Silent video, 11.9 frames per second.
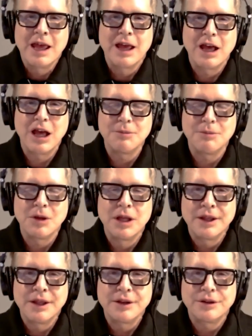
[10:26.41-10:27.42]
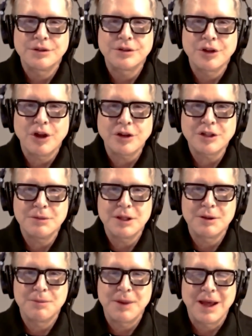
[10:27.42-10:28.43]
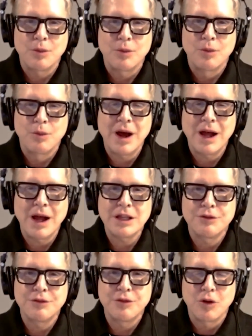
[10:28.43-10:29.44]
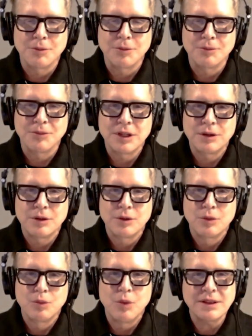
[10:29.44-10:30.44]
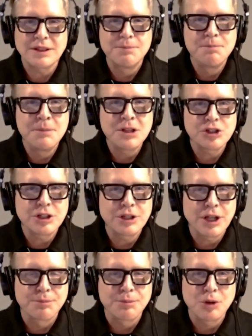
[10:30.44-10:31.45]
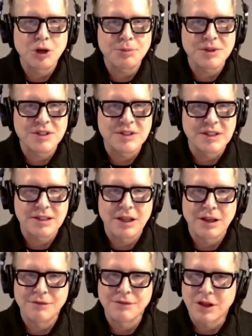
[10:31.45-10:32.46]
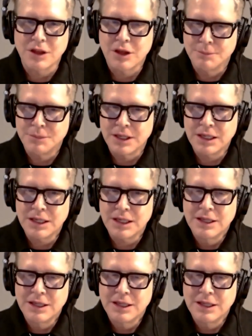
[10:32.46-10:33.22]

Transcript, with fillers: Um, talk to me about why you formed it, what the mission and purpose is of the company,